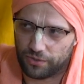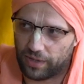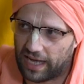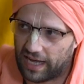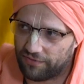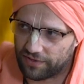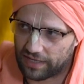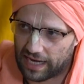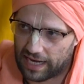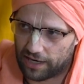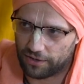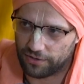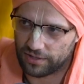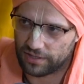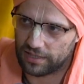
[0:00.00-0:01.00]
you have
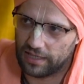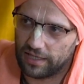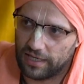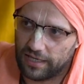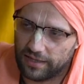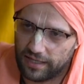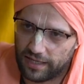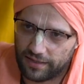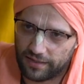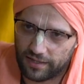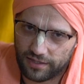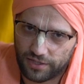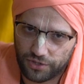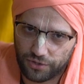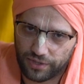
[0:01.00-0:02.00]
cows that
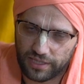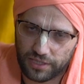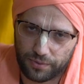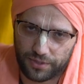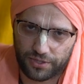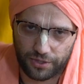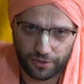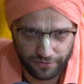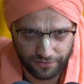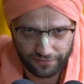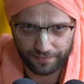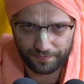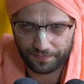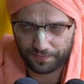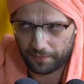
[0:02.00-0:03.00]
the students will serve.